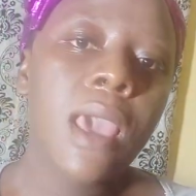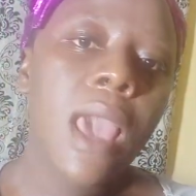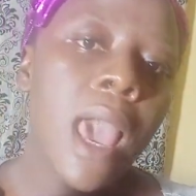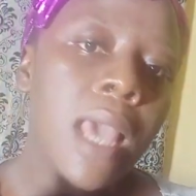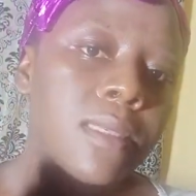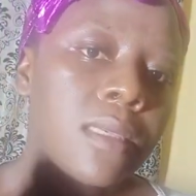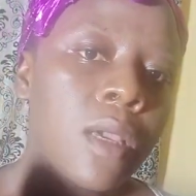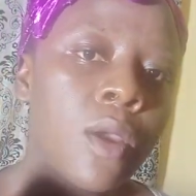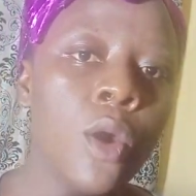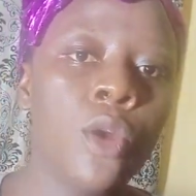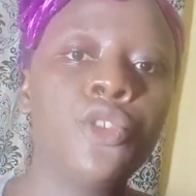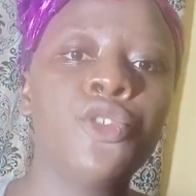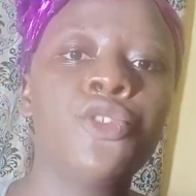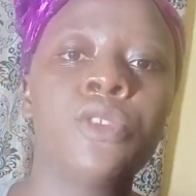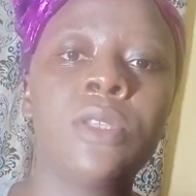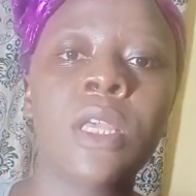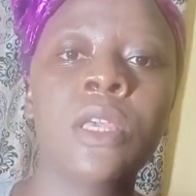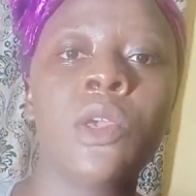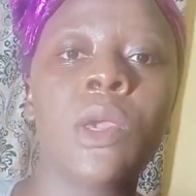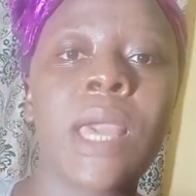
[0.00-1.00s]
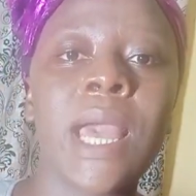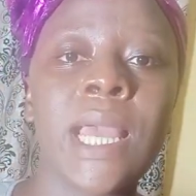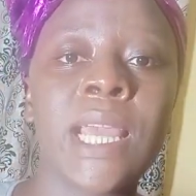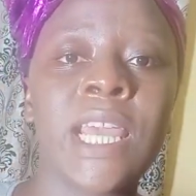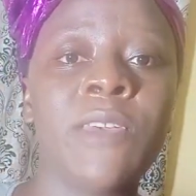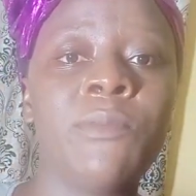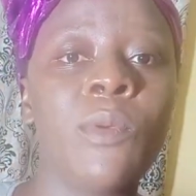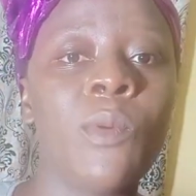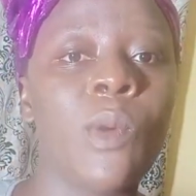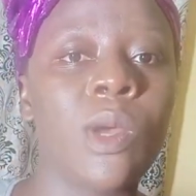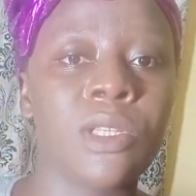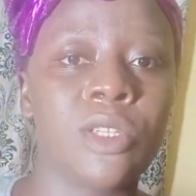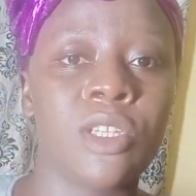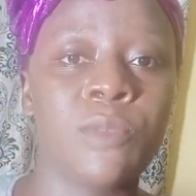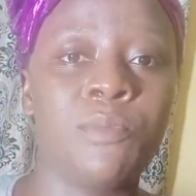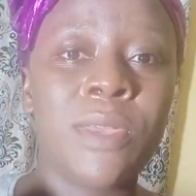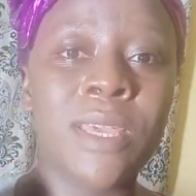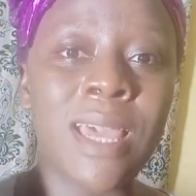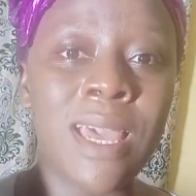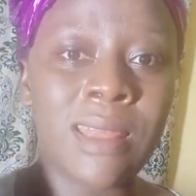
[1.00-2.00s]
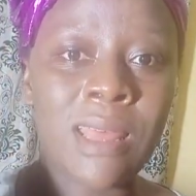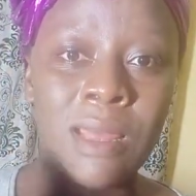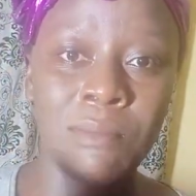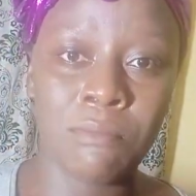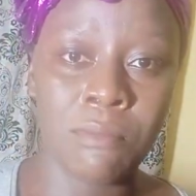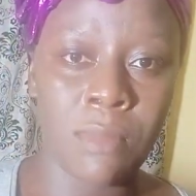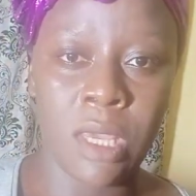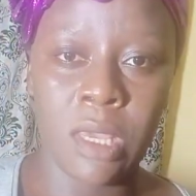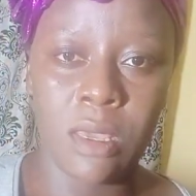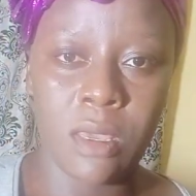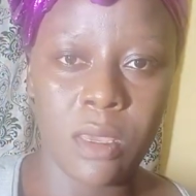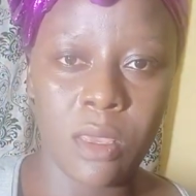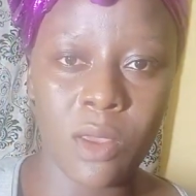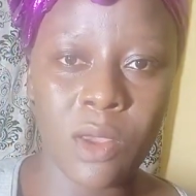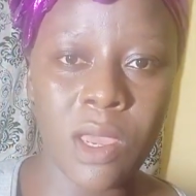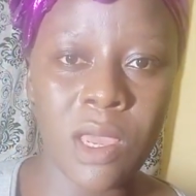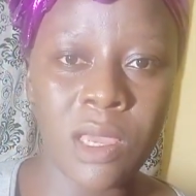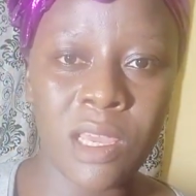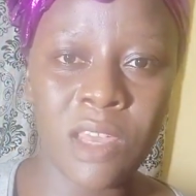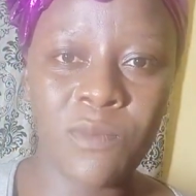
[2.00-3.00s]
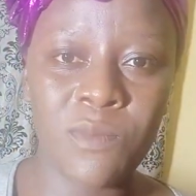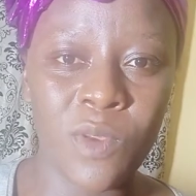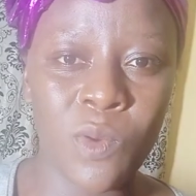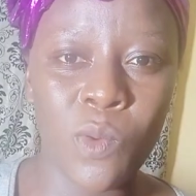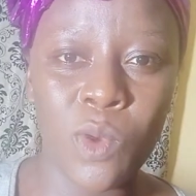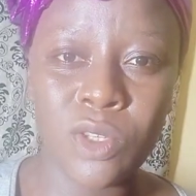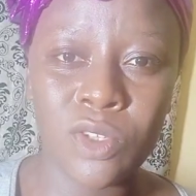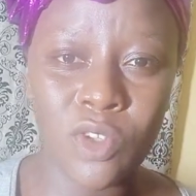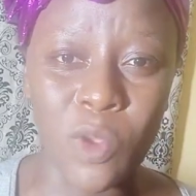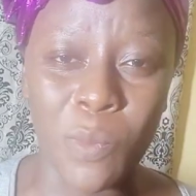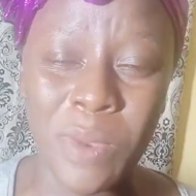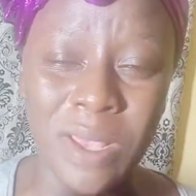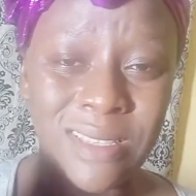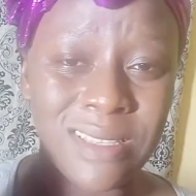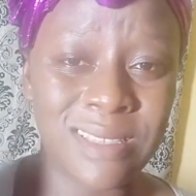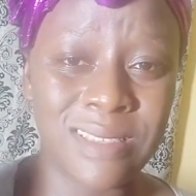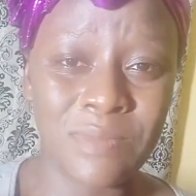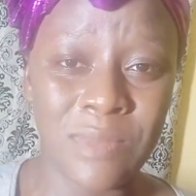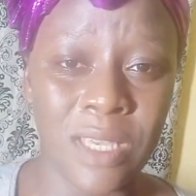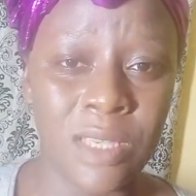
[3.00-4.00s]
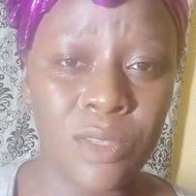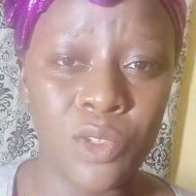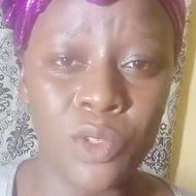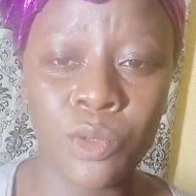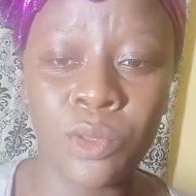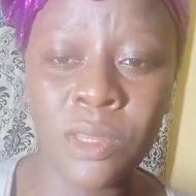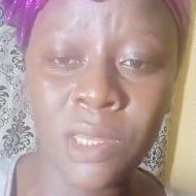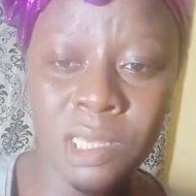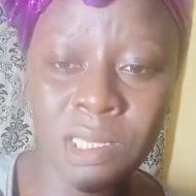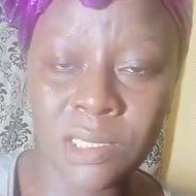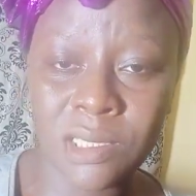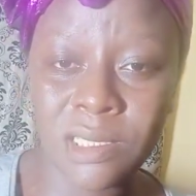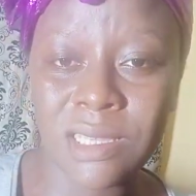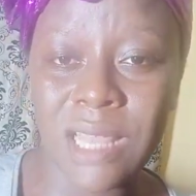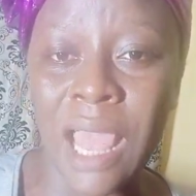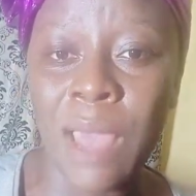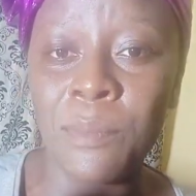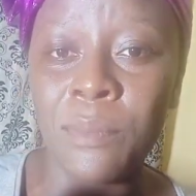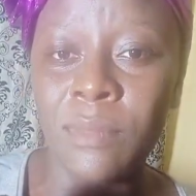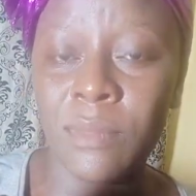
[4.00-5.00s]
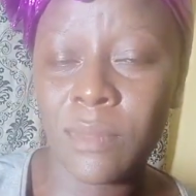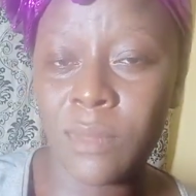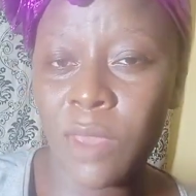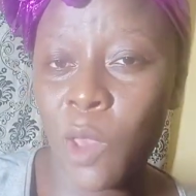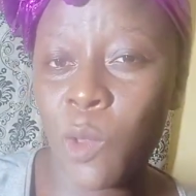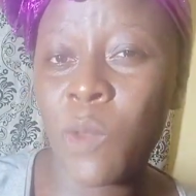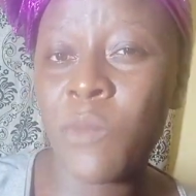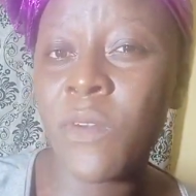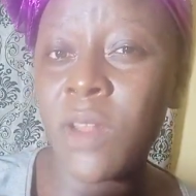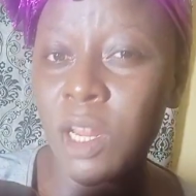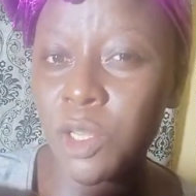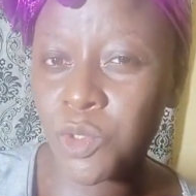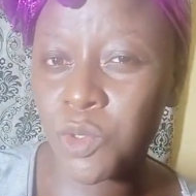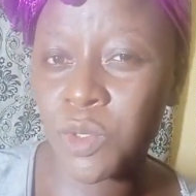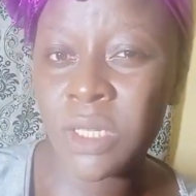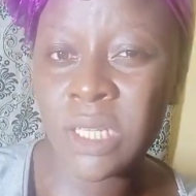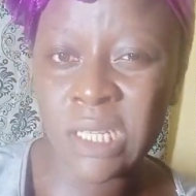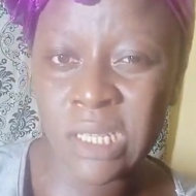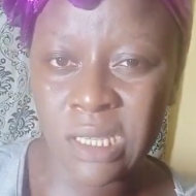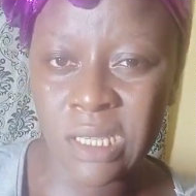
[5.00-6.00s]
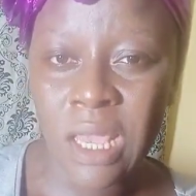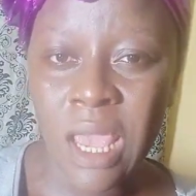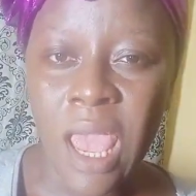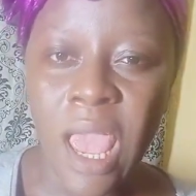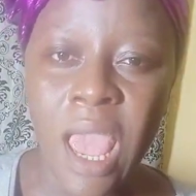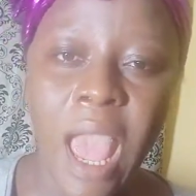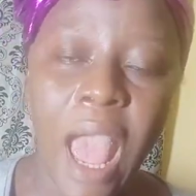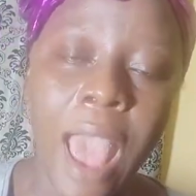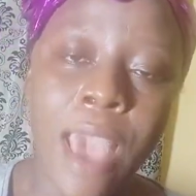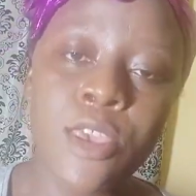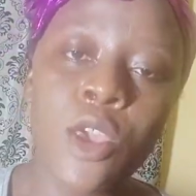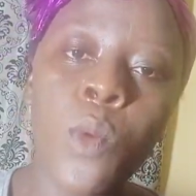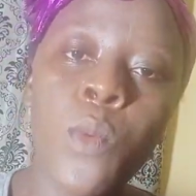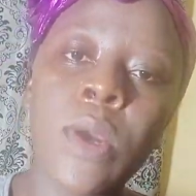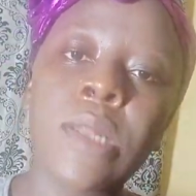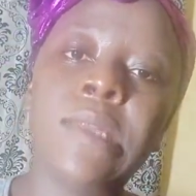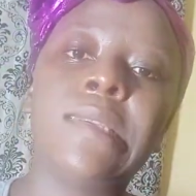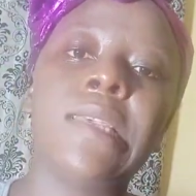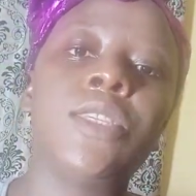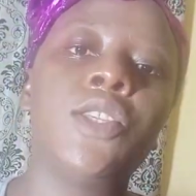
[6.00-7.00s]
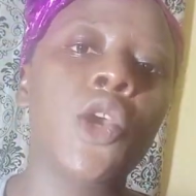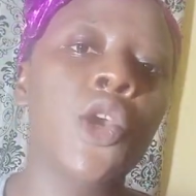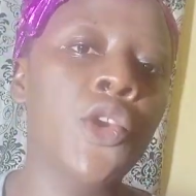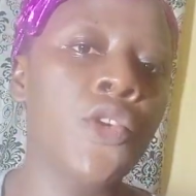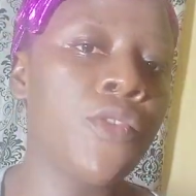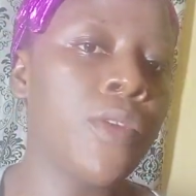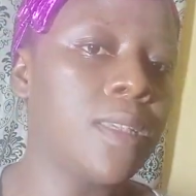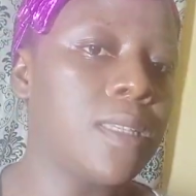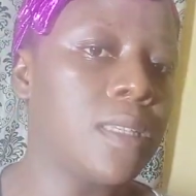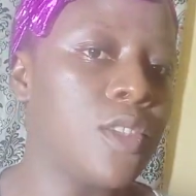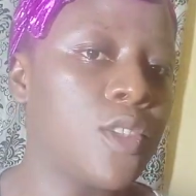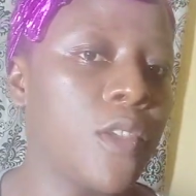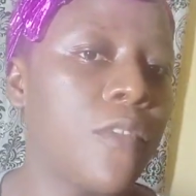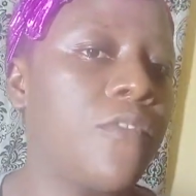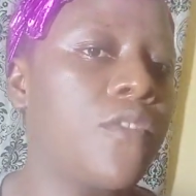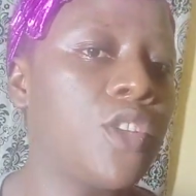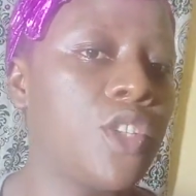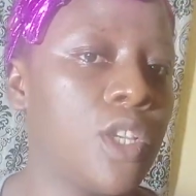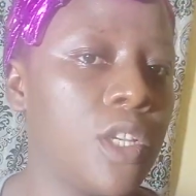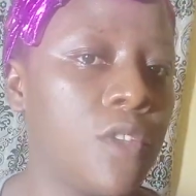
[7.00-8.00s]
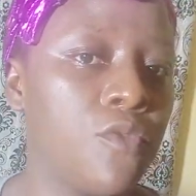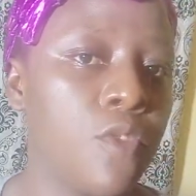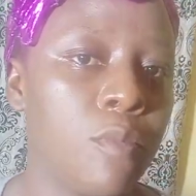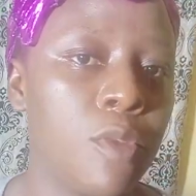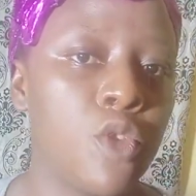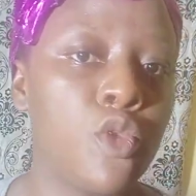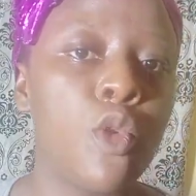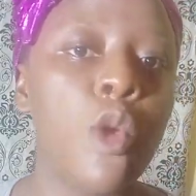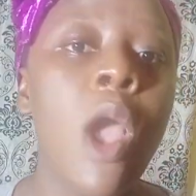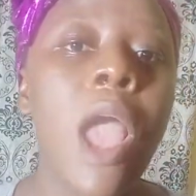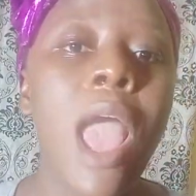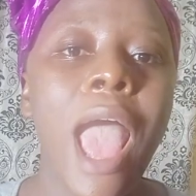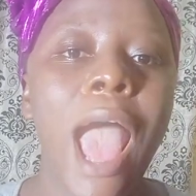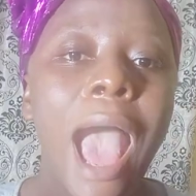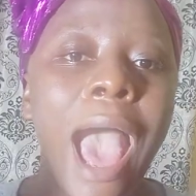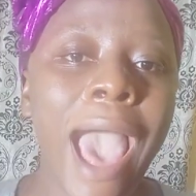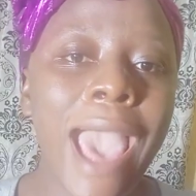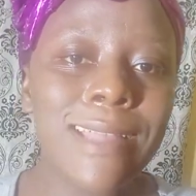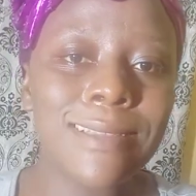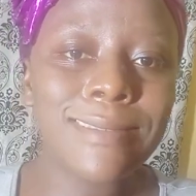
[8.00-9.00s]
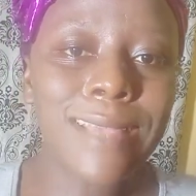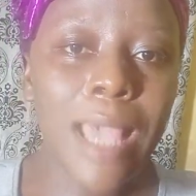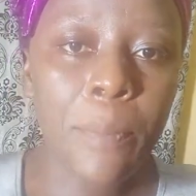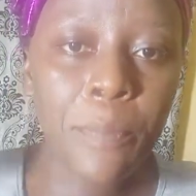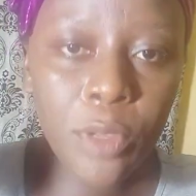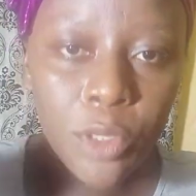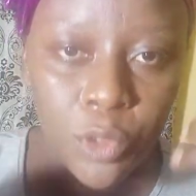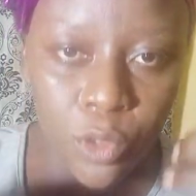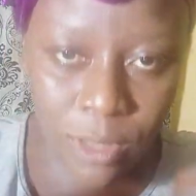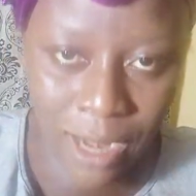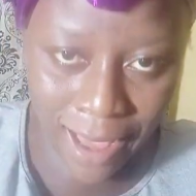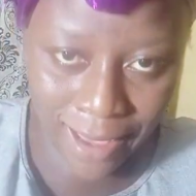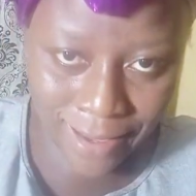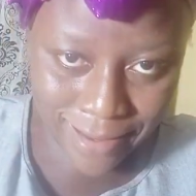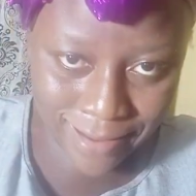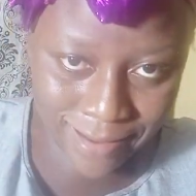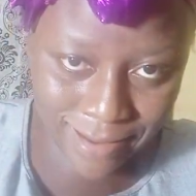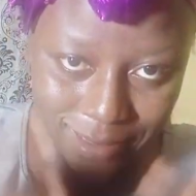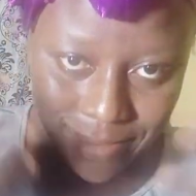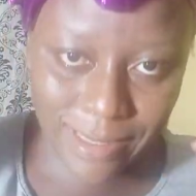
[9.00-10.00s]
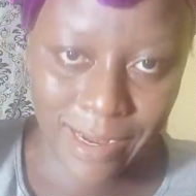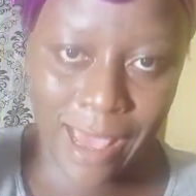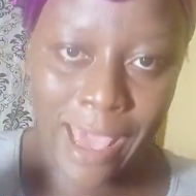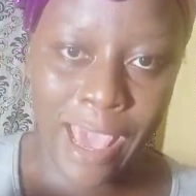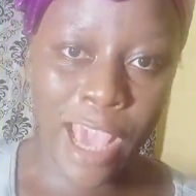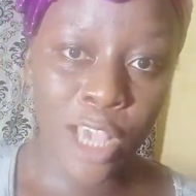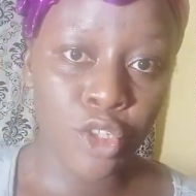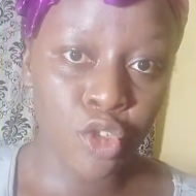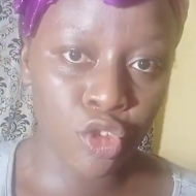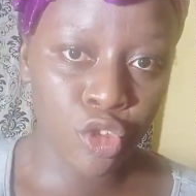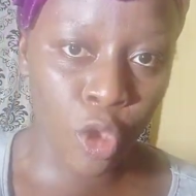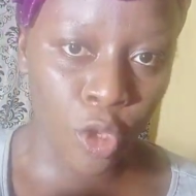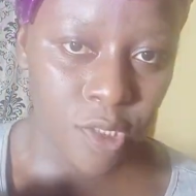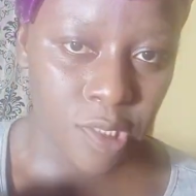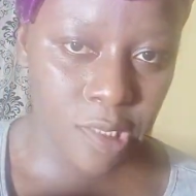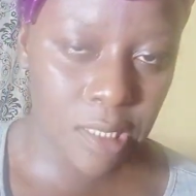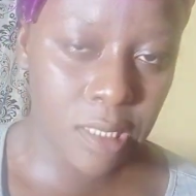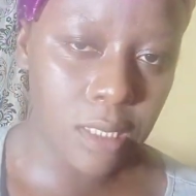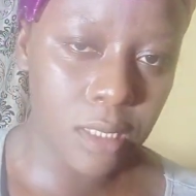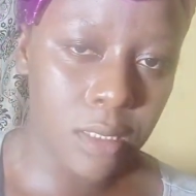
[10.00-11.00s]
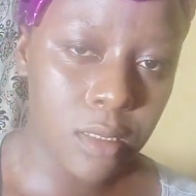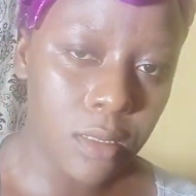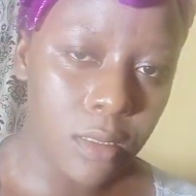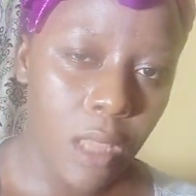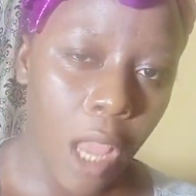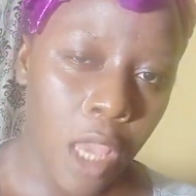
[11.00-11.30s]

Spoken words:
I say, God, you say you can't give me what is bigger than me. You can't give me what surpasses me. So this, I'm equivalent to this. And your word says your grace is sufficient for me. So I tap into that grace and I exhaust it.